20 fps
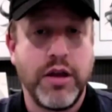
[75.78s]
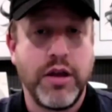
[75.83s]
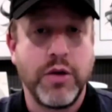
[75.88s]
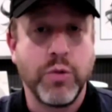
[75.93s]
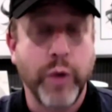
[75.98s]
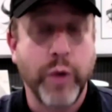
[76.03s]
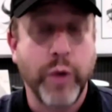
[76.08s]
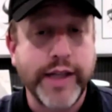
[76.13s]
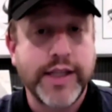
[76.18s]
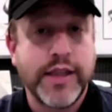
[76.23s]

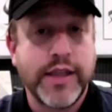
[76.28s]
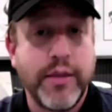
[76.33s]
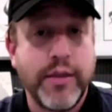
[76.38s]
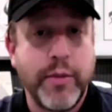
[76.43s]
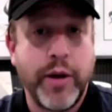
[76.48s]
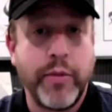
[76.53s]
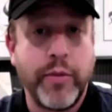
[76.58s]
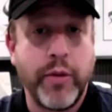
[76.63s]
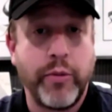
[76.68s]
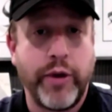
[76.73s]
Raising the
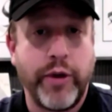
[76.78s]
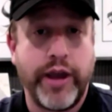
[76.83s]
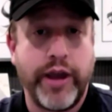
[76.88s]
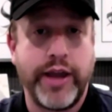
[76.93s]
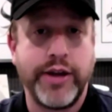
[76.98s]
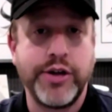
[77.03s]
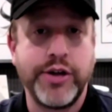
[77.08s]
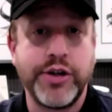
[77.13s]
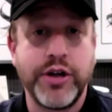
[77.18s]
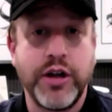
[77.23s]
minimum
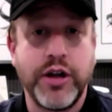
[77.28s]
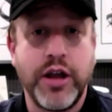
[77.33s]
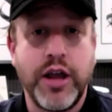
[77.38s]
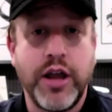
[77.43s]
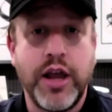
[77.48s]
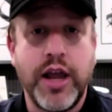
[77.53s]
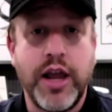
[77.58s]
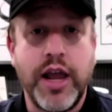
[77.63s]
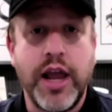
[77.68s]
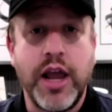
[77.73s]
wage
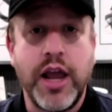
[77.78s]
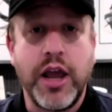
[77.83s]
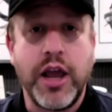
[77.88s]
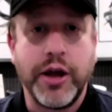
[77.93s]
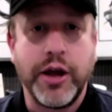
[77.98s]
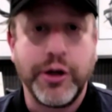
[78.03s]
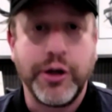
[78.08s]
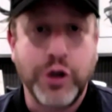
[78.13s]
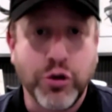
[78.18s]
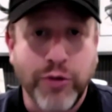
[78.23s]

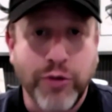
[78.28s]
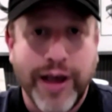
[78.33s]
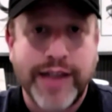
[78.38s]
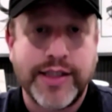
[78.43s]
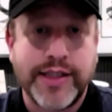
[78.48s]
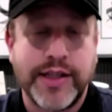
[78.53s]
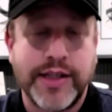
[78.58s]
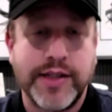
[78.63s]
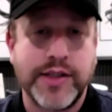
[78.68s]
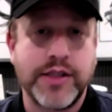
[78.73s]

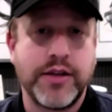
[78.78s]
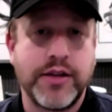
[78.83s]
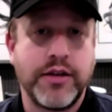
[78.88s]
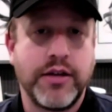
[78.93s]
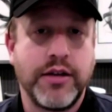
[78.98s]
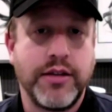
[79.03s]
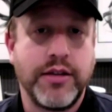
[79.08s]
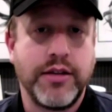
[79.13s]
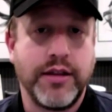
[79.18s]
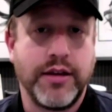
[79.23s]
addresses
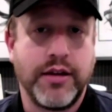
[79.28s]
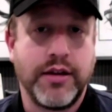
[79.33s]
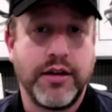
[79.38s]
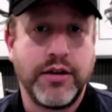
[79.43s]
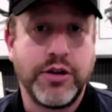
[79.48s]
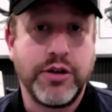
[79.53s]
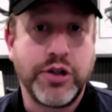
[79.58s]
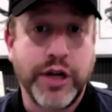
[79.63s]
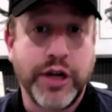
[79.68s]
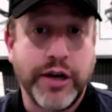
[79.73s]
the
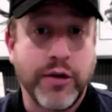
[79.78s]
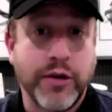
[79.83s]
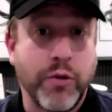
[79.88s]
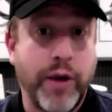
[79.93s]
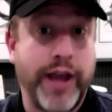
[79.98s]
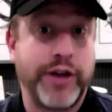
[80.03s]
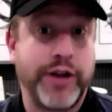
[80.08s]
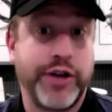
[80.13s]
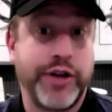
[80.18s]
gender wage